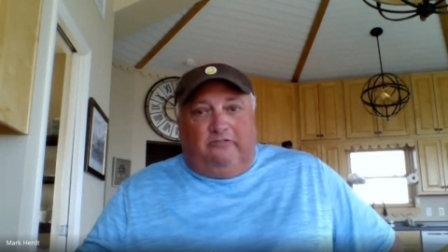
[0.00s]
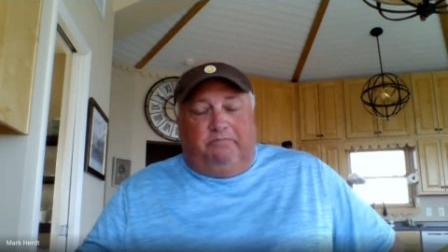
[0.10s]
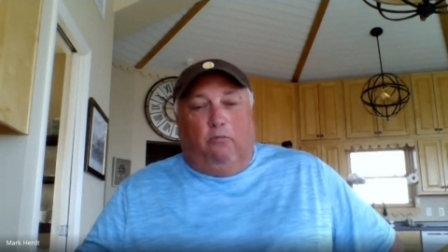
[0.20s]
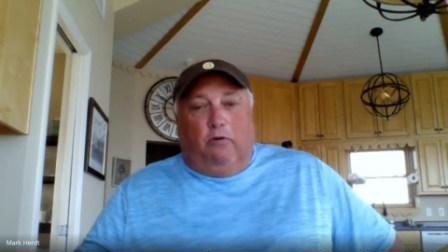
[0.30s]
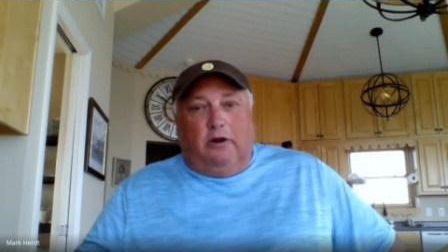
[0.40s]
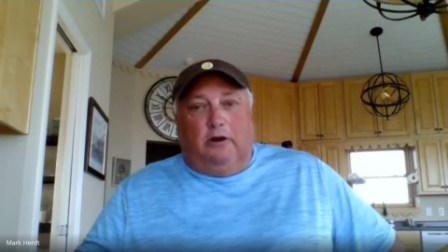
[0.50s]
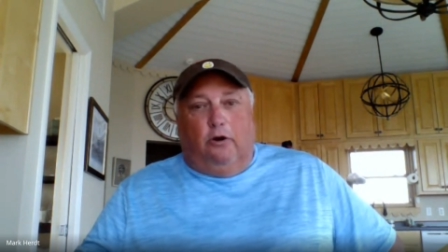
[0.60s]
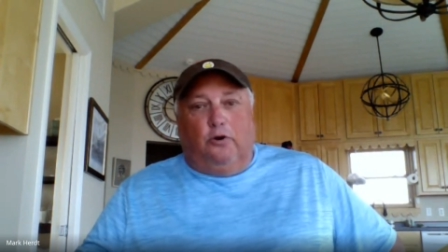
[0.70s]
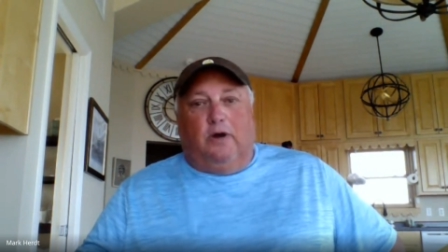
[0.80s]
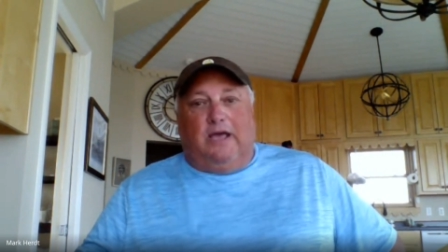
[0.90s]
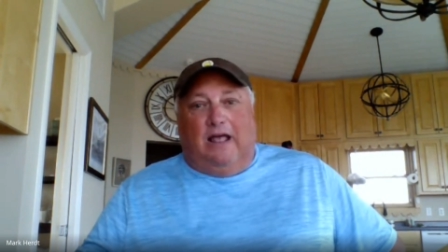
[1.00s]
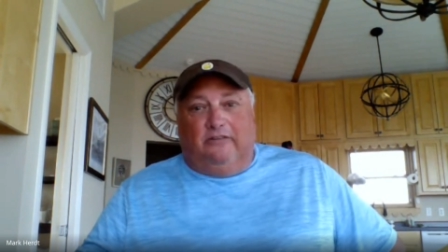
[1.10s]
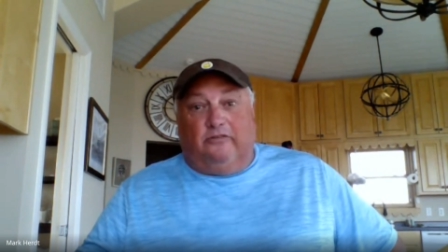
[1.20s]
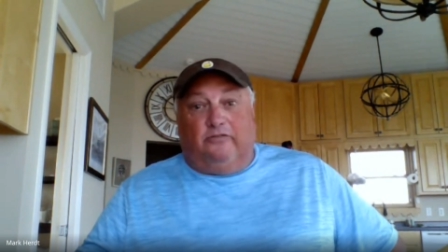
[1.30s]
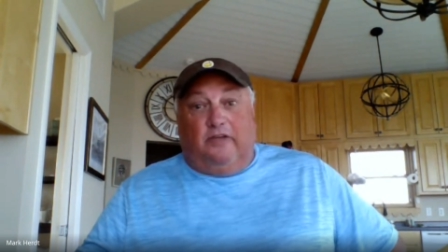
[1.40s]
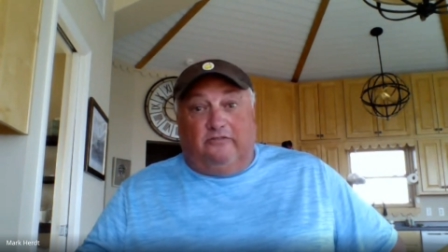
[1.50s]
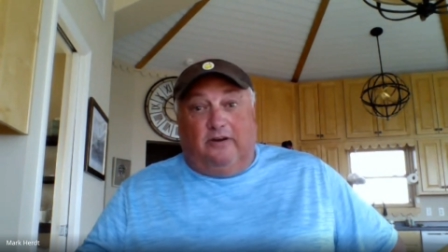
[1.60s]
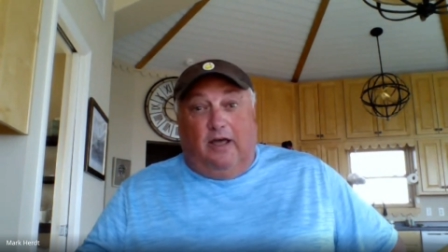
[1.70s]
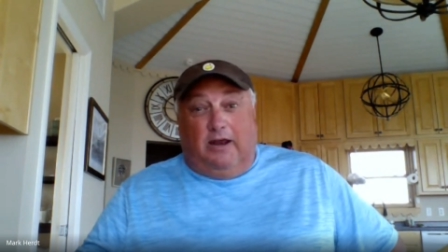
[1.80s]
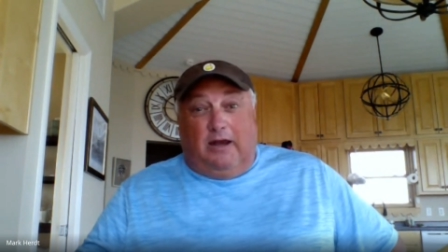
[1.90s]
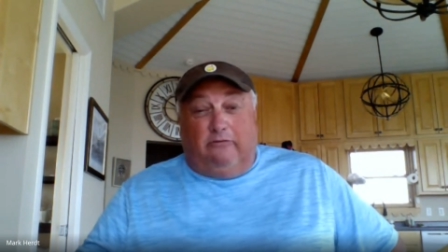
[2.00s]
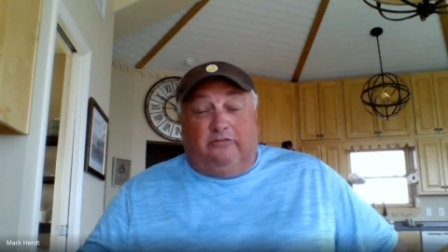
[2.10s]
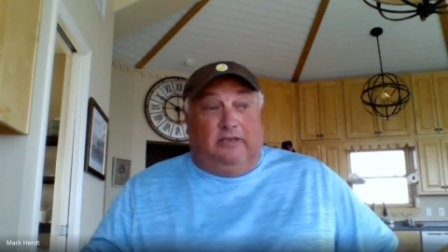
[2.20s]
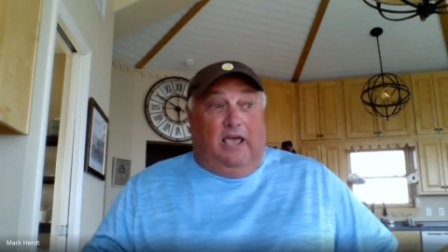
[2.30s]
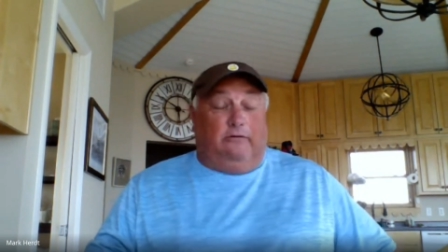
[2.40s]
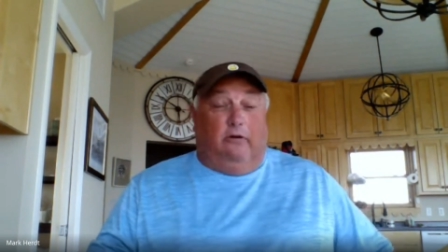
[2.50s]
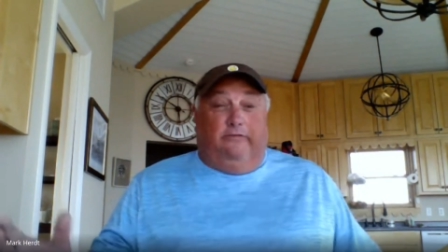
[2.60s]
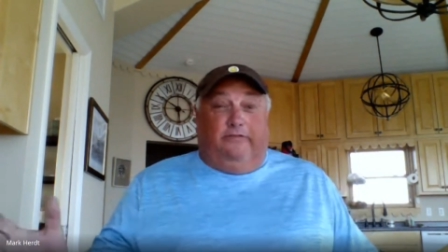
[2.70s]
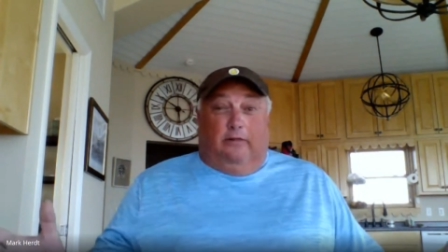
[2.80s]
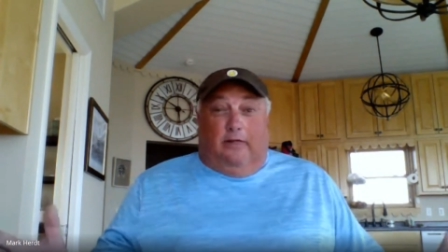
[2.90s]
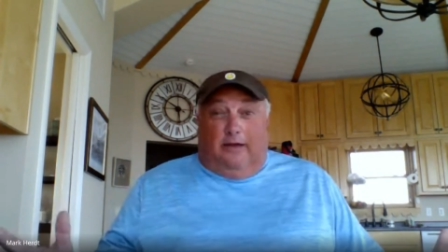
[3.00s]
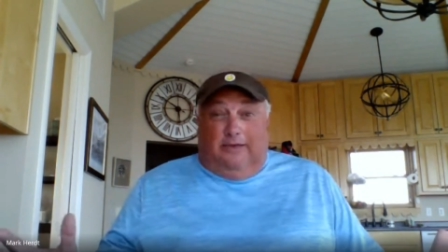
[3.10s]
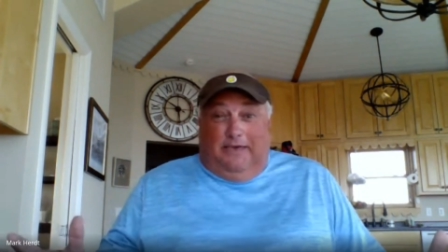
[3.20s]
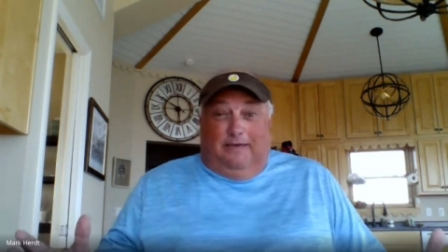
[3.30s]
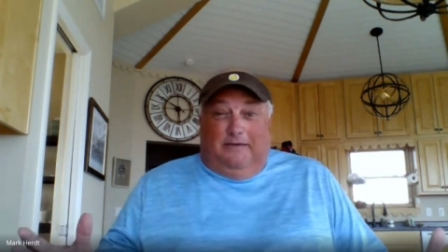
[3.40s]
but we're going to go to a concert there tonight. And I was like, yeah, don't you feel lucky?